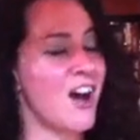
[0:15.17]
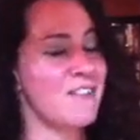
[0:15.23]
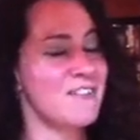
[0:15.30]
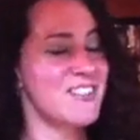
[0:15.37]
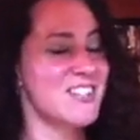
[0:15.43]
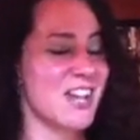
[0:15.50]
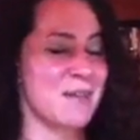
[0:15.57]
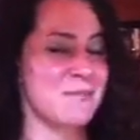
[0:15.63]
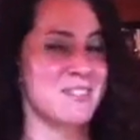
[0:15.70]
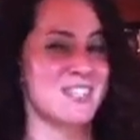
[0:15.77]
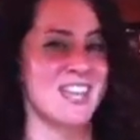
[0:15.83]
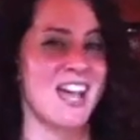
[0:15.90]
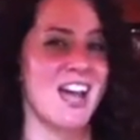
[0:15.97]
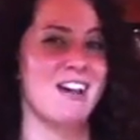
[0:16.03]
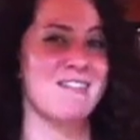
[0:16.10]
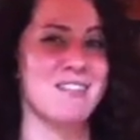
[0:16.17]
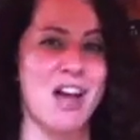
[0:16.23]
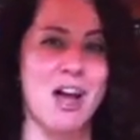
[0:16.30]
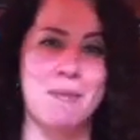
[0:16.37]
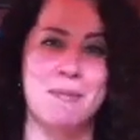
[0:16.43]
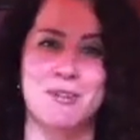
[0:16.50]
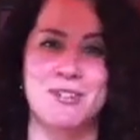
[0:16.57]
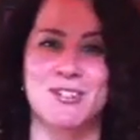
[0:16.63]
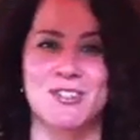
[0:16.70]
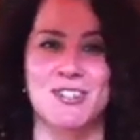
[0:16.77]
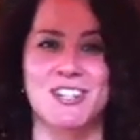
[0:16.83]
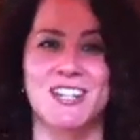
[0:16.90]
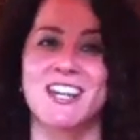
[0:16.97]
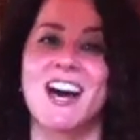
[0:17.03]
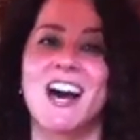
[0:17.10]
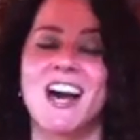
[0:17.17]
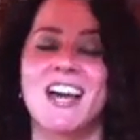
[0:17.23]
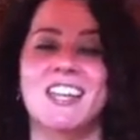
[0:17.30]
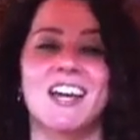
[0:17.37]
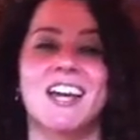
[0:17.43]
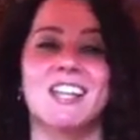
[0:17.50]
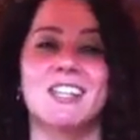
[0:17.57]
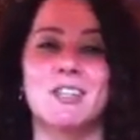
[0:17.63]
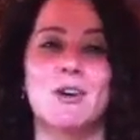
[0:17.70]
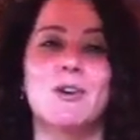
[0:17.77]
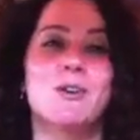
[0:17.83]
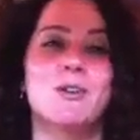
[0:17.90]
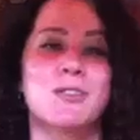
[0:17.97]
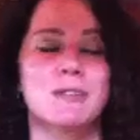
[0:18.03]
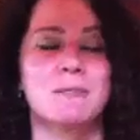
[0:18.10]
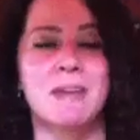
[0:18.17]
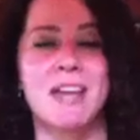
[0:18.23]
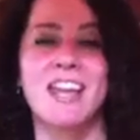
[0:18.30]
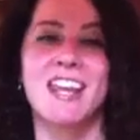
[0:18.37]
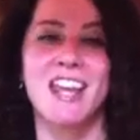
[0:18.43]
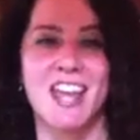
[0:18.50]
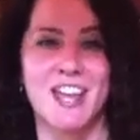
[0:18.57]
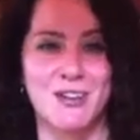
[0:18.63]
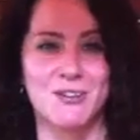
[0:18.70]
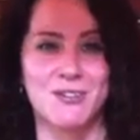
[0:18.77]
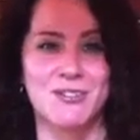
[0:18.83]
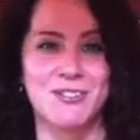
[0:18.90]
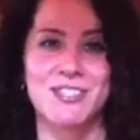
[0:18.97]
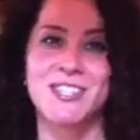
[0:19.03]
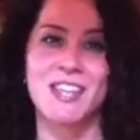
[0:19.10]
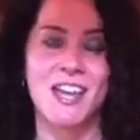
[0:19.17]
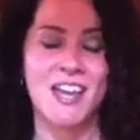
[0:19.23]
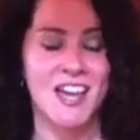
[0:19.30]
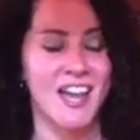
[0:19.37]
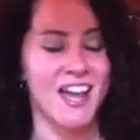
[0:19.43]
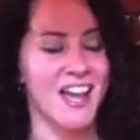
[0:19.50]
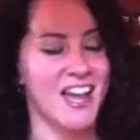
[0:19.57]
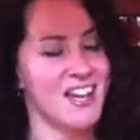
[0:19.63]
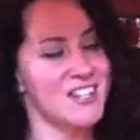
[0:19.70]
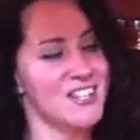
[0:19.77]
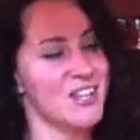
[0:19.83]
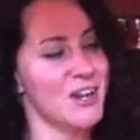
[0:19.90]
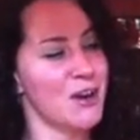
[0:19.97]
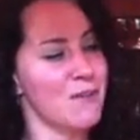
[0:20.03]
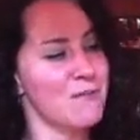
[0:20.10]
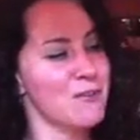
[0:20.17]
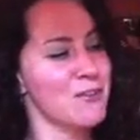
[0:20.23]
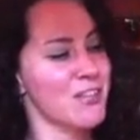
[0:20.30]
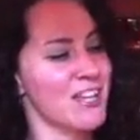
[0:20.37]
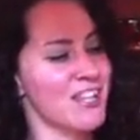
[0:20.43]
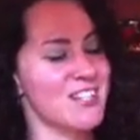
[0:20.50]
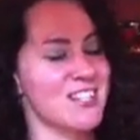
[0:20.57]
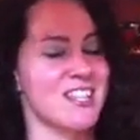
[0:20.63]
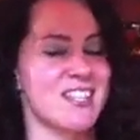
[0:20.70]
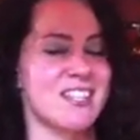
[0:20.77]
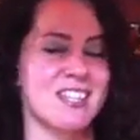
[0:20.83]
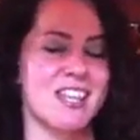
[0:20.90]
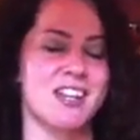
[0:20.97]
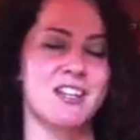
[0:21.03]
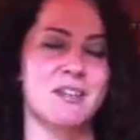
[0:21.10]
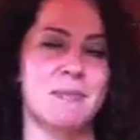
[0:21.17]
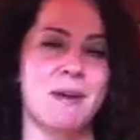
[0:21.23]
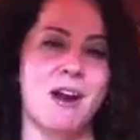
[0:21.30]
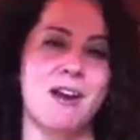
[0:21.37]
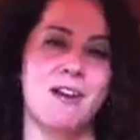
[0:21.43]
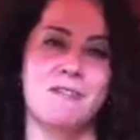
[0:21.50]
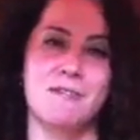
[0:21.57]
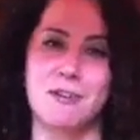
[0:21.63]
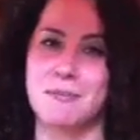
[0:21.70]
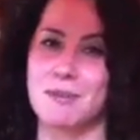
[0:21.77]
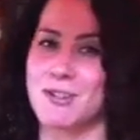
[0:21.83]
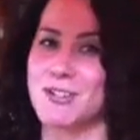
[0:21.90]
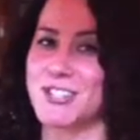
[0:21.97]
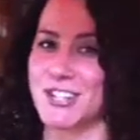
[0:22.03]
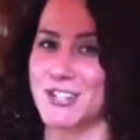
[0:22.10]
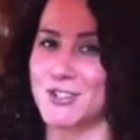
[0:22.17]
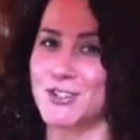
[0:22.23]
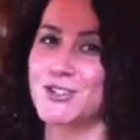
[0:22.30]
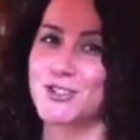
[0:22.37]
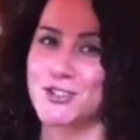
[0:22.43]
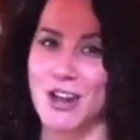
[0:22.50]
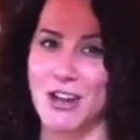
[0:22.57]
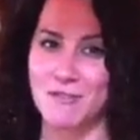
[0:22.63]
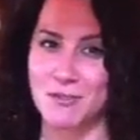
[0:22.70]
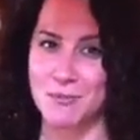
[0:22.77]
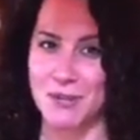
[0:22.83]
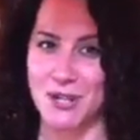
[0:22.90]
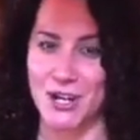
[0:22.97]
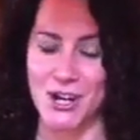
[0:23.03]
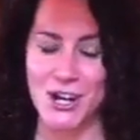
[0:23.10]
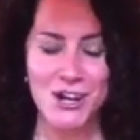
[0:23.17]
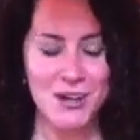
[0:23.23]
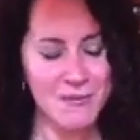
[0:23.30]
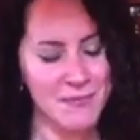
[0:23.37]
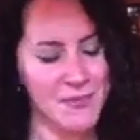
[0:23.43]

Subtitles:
Oftentimes they have the opportunity to highlight locally made ales, and there are a few things that set it apart from your standard draft beer.